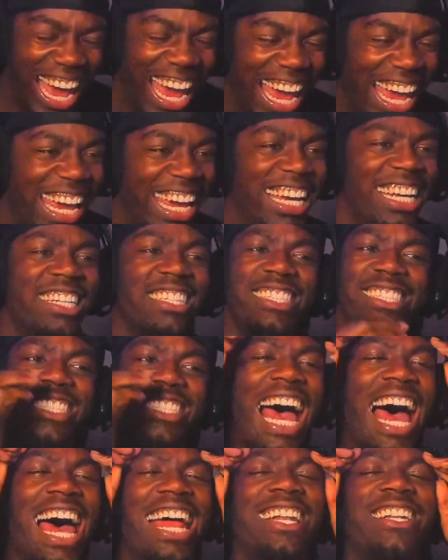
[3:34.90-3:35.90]
hey,
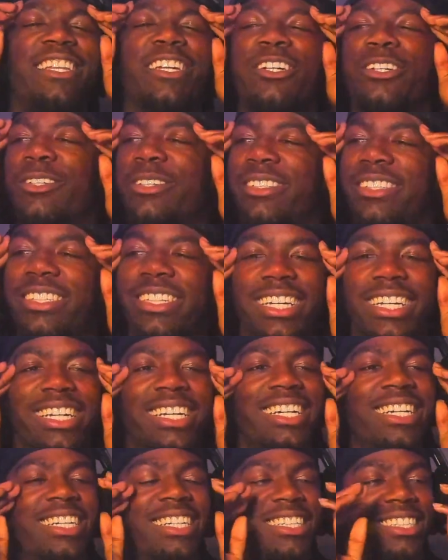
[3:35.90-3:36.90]
shot, dude.
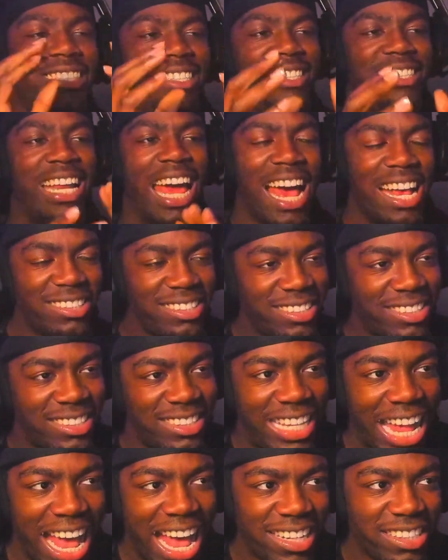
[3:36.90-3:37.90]
That's
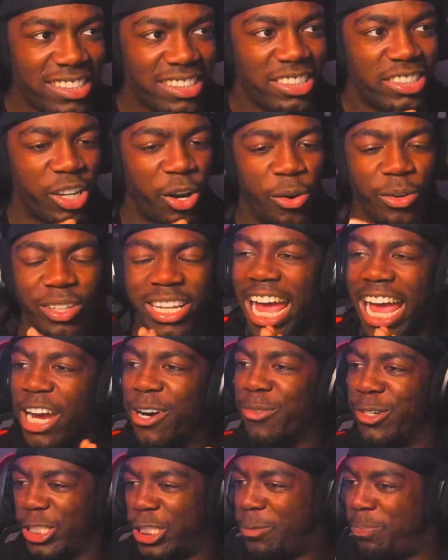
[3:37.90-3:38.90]
that's so like
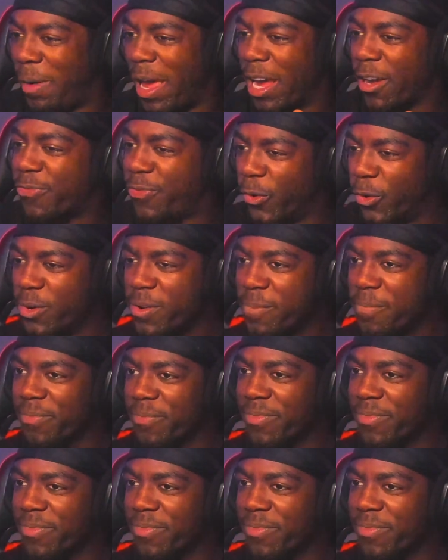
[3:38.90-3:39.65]
respectful.